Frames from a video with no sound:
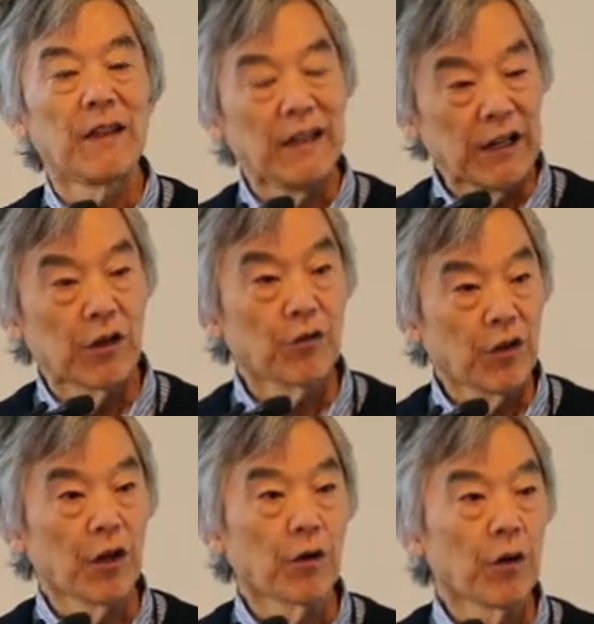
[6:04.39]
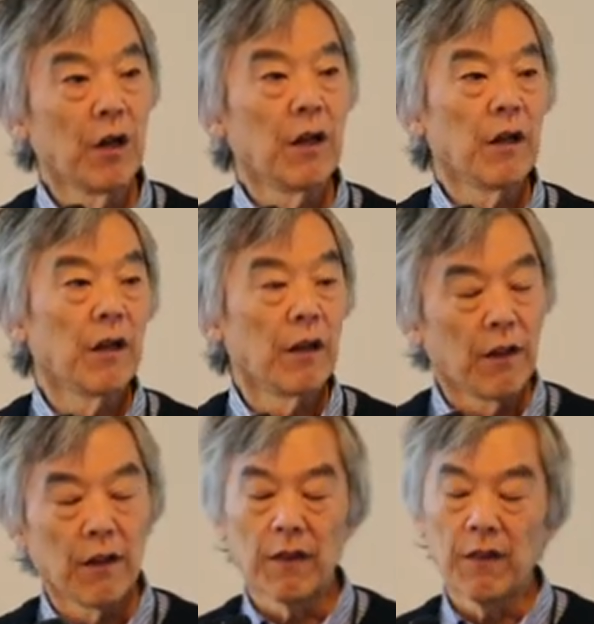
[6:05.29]
The ears hear
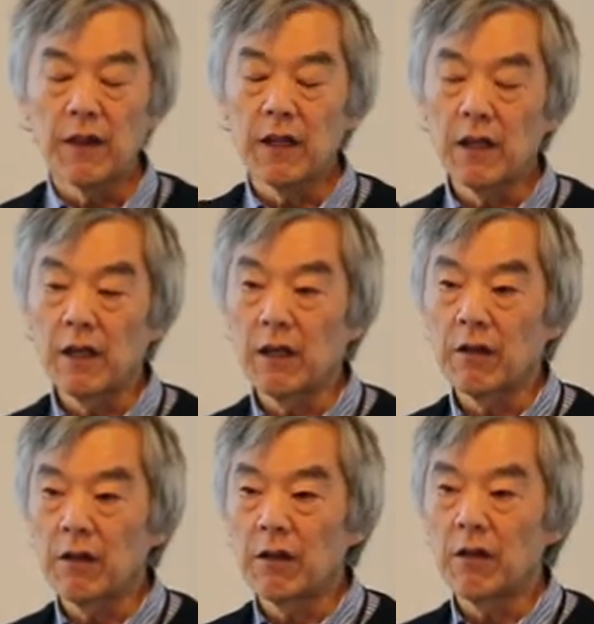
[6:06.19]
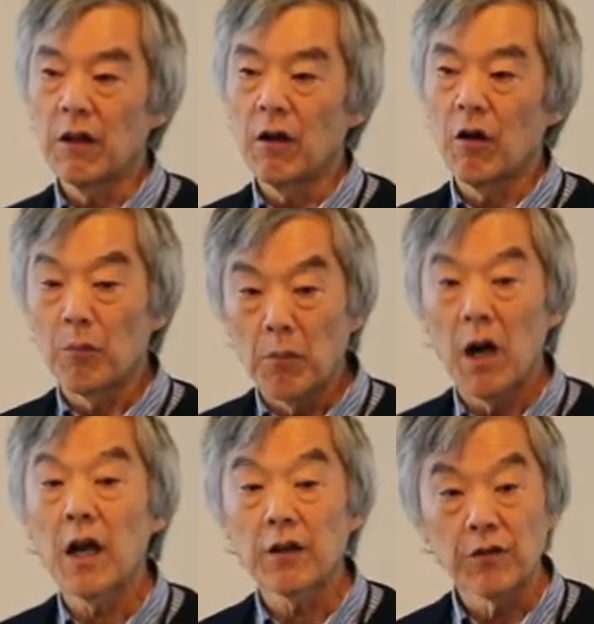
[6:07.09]
the uh,
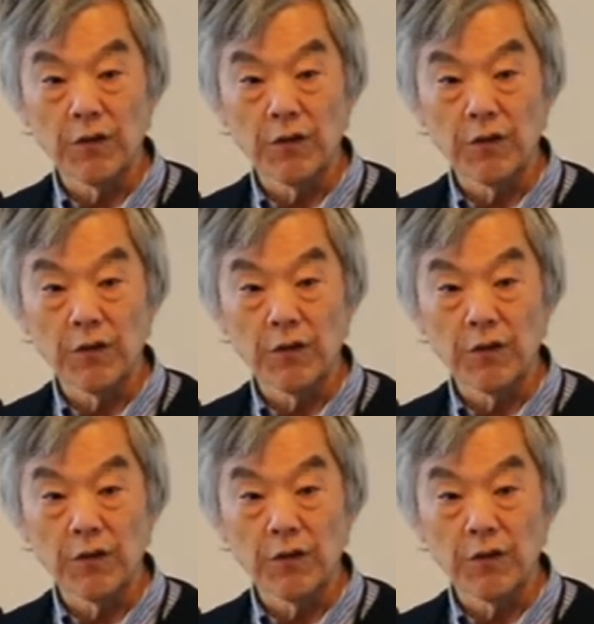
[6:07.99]
harmonics